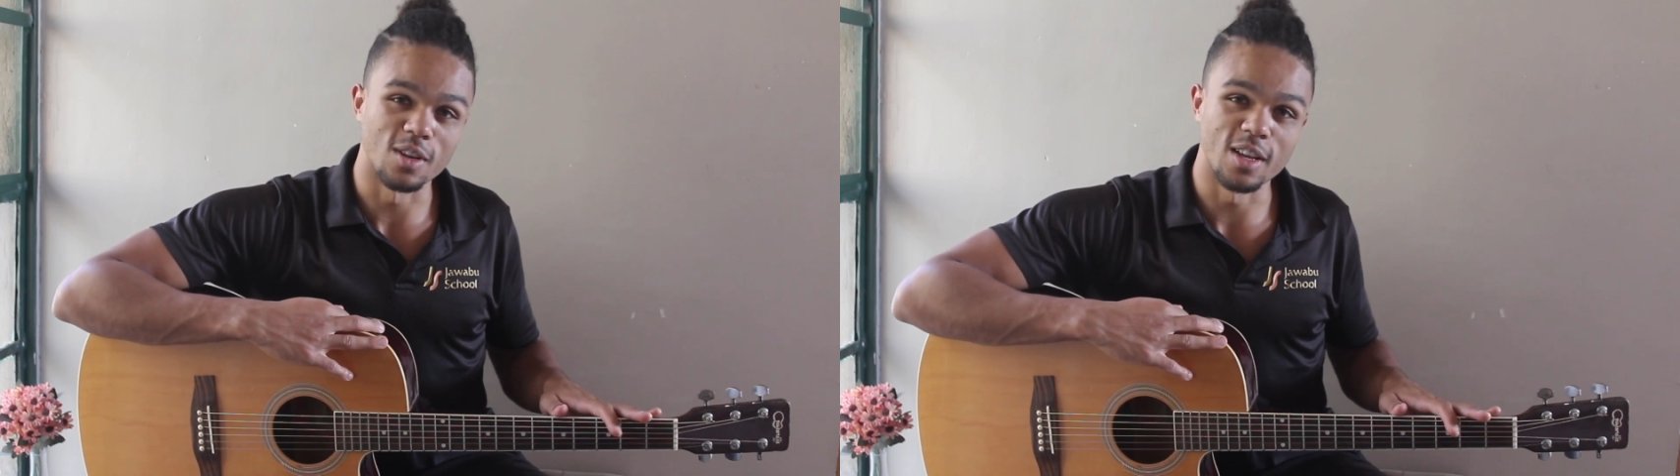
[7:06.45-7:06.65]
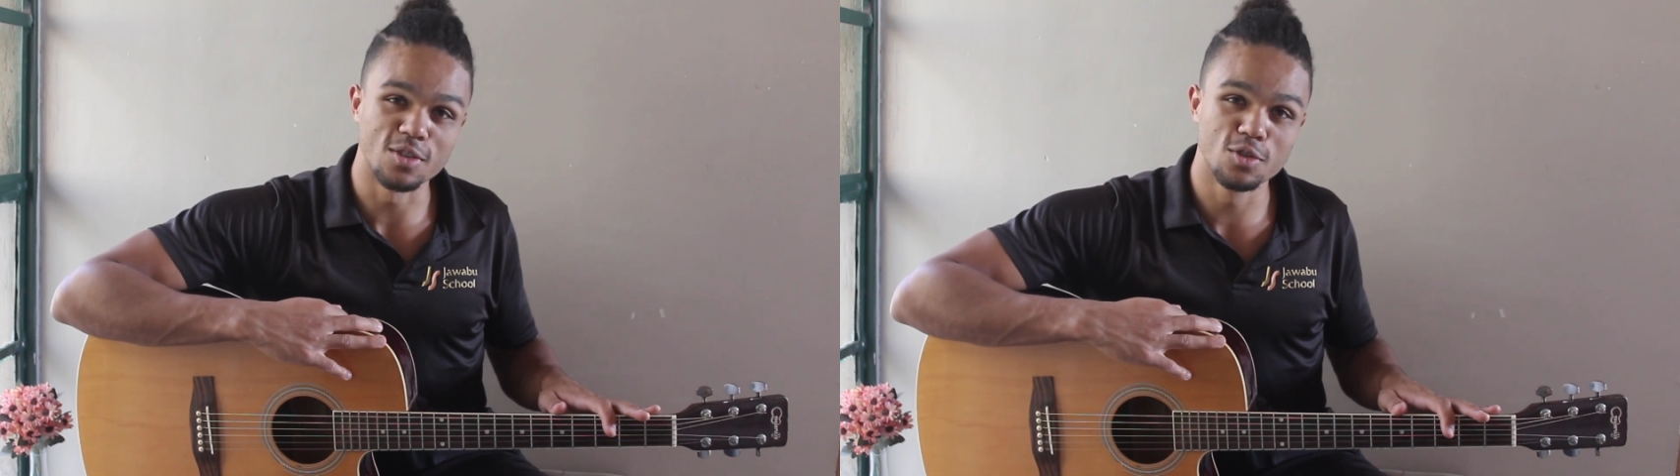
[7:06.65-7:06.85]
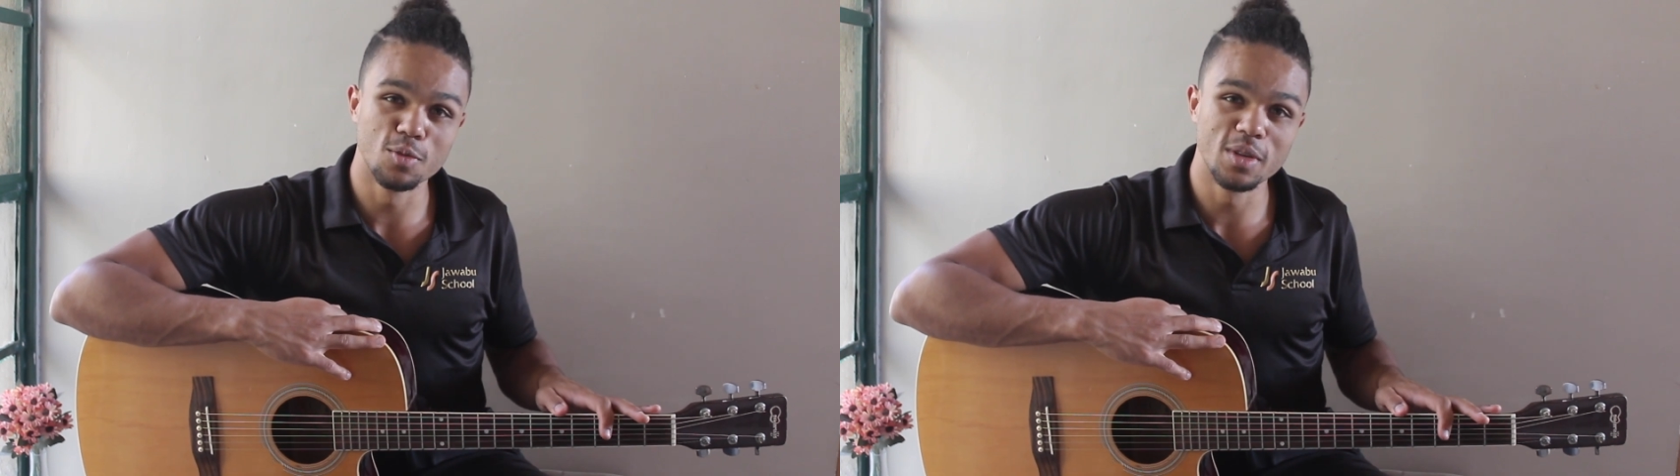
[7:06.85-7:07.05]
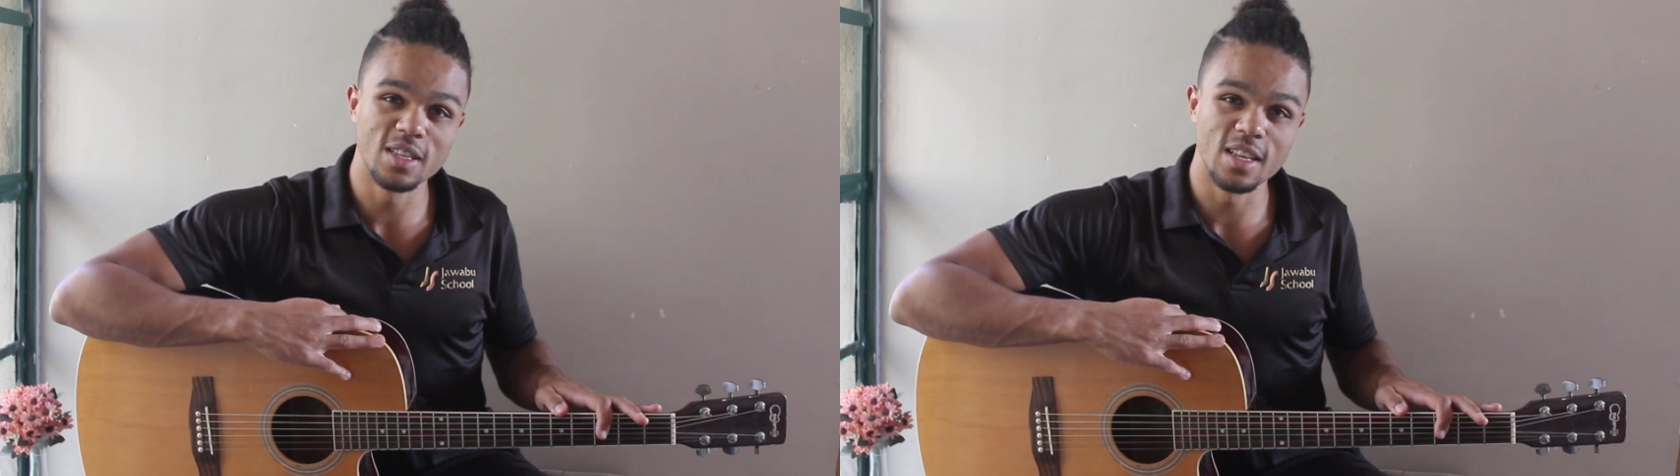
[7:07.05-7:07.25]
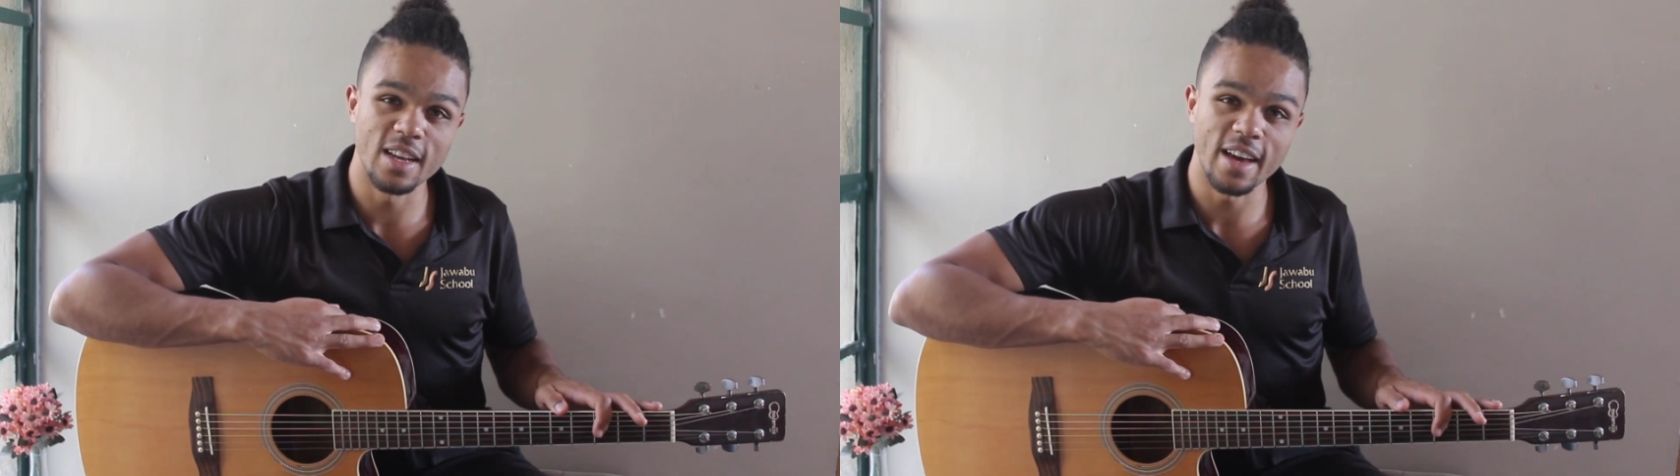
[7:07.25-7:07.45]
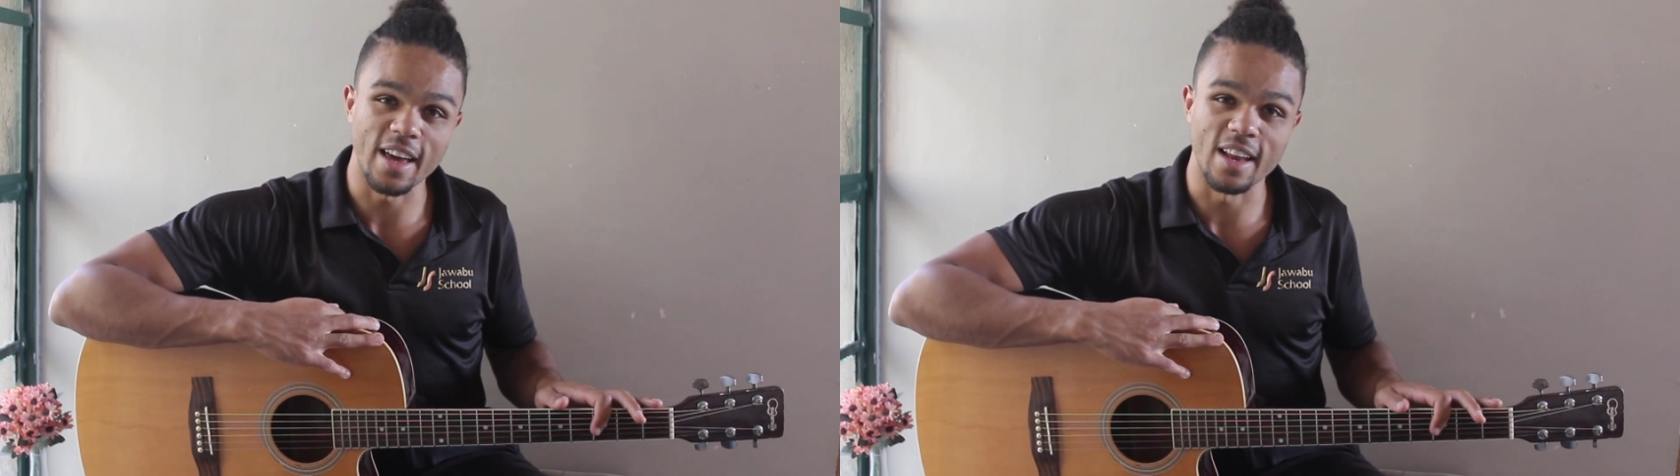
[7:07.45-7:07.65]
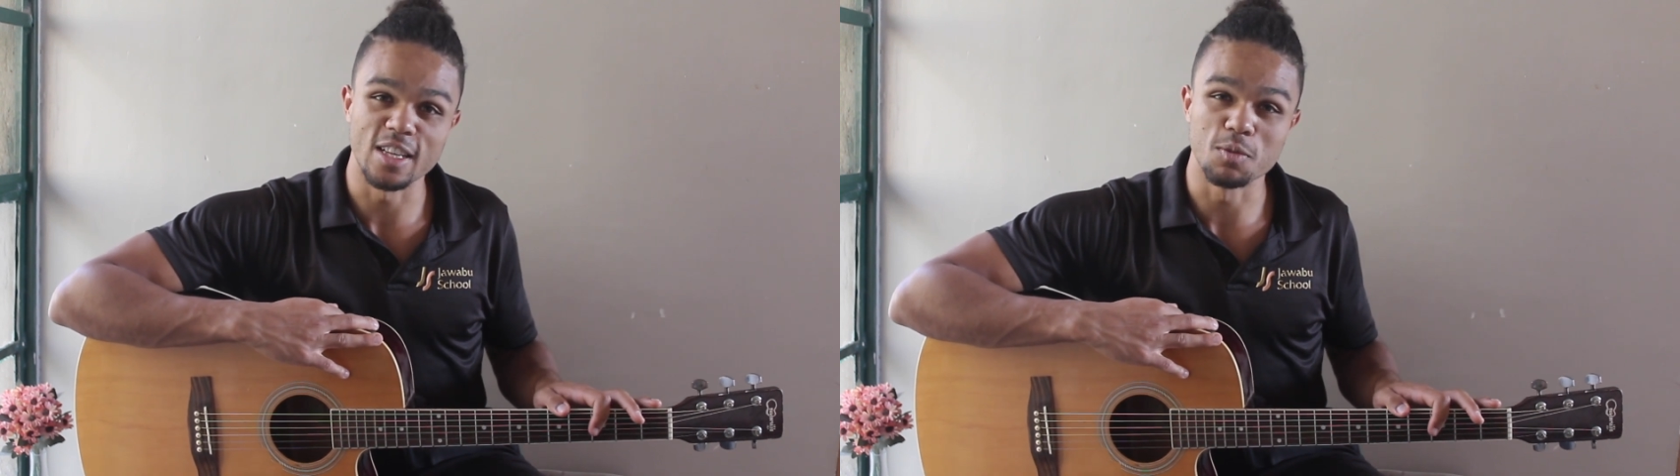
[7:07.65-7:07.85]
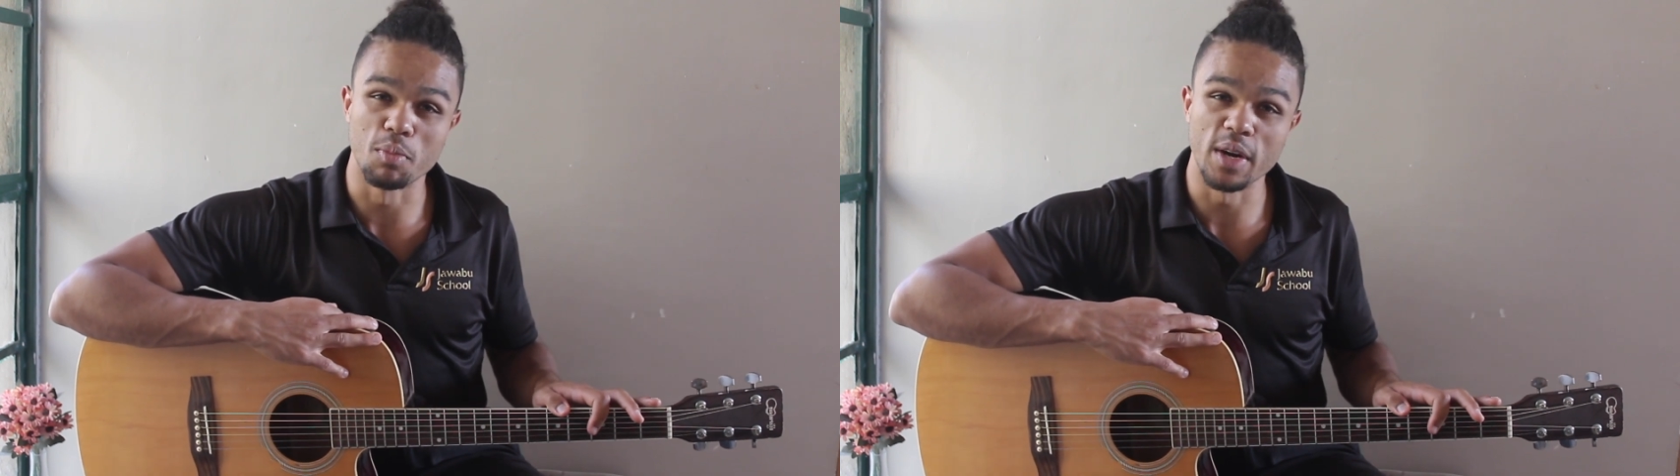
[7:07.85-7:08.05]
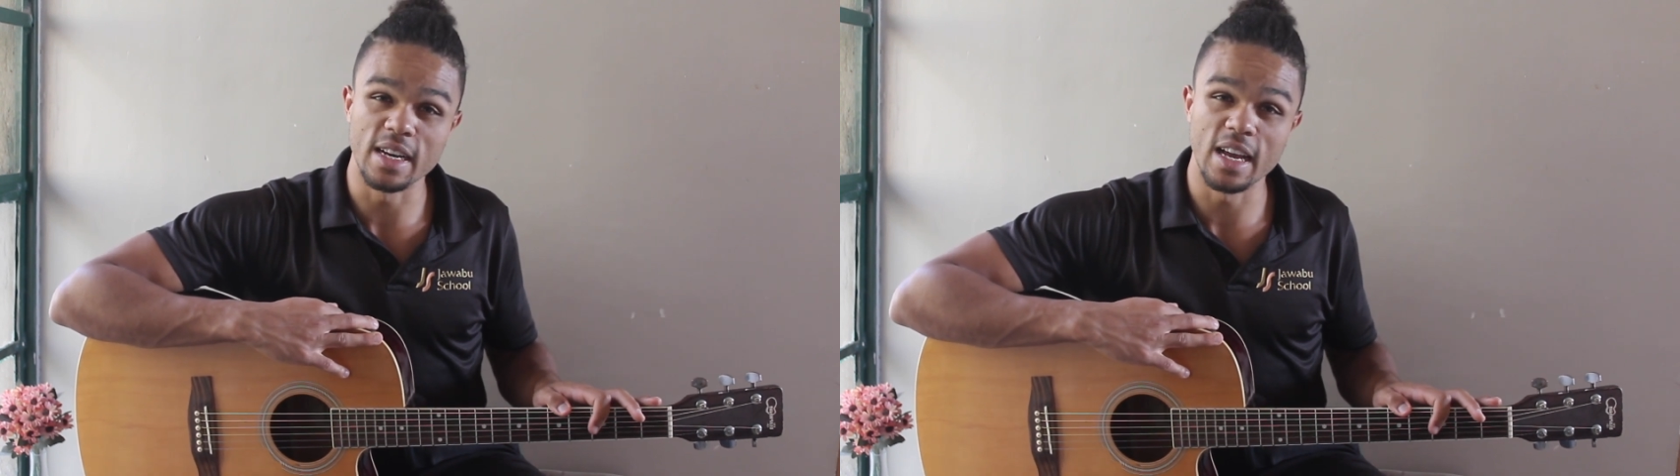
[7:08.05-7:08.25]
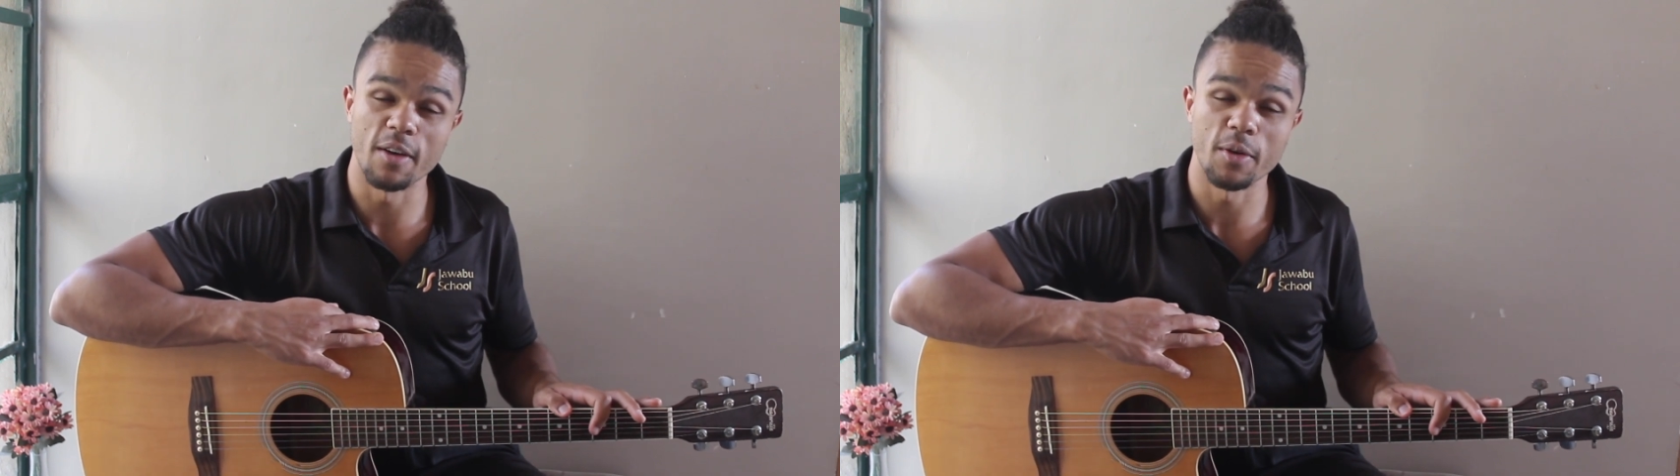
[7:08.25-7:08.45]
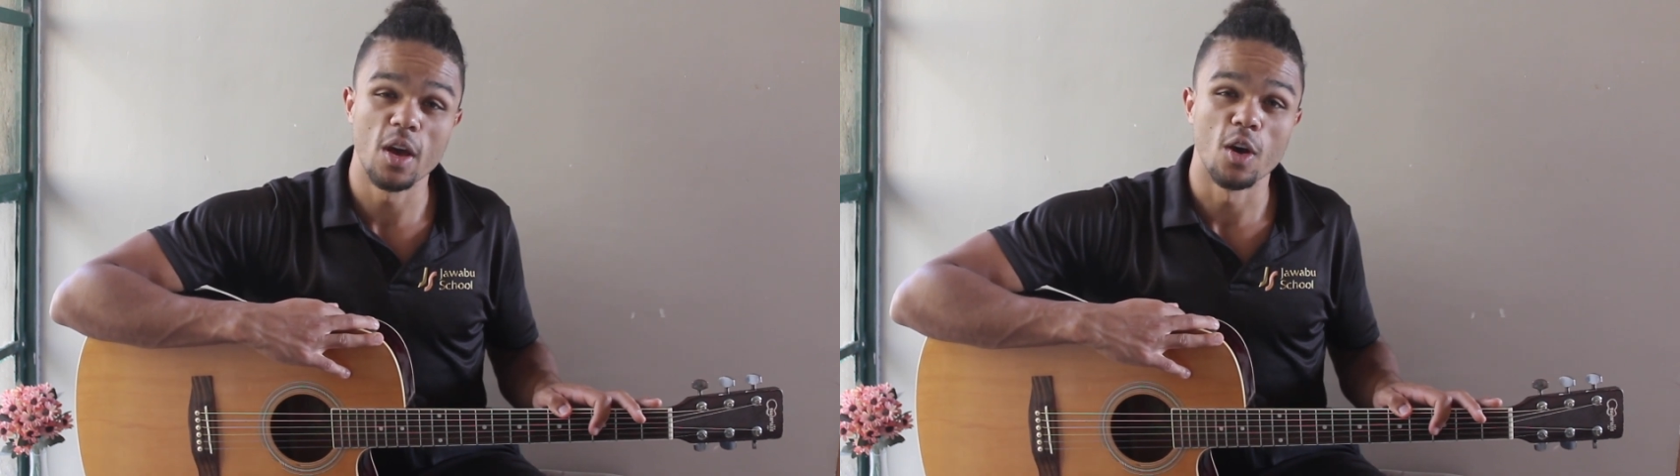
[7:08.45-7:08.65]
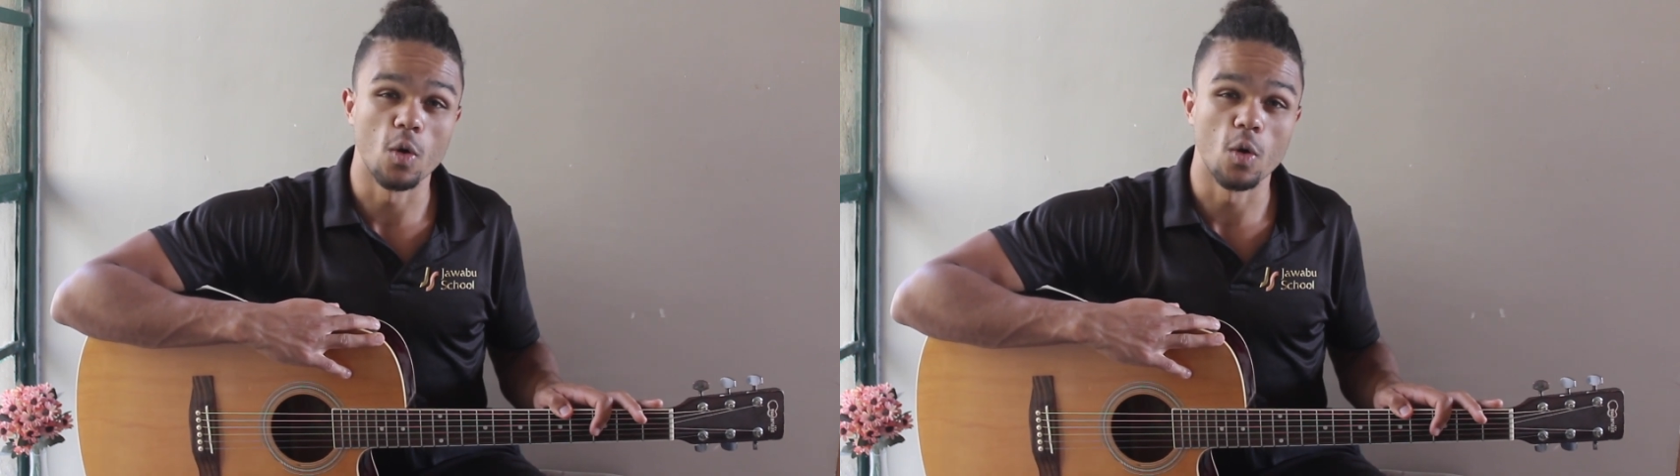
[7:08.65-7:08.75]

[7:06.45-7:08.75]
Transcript: So let's zoom into the neck and let's break down